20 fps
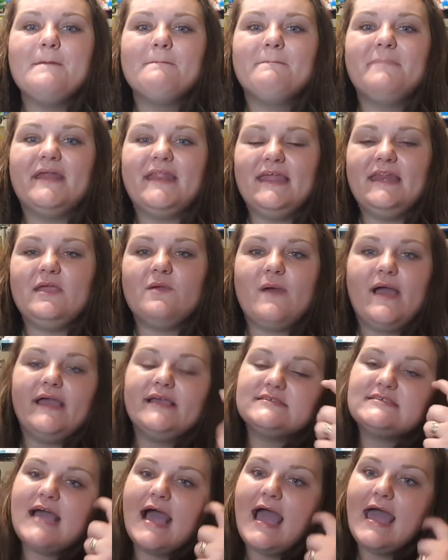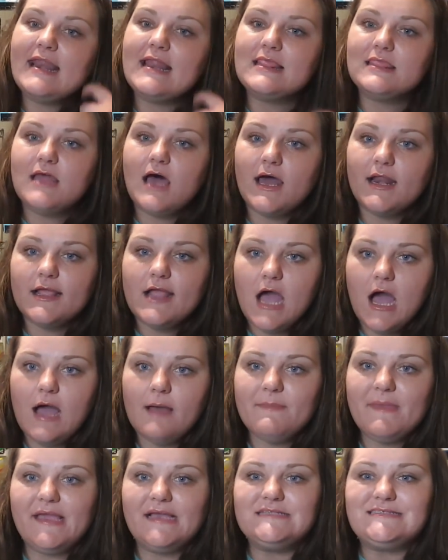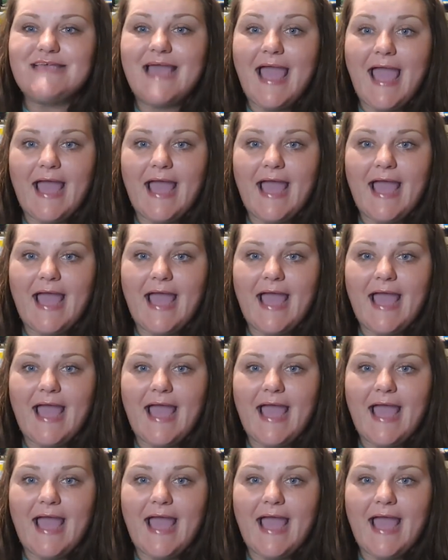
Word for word: But anyways, I had a lot of comments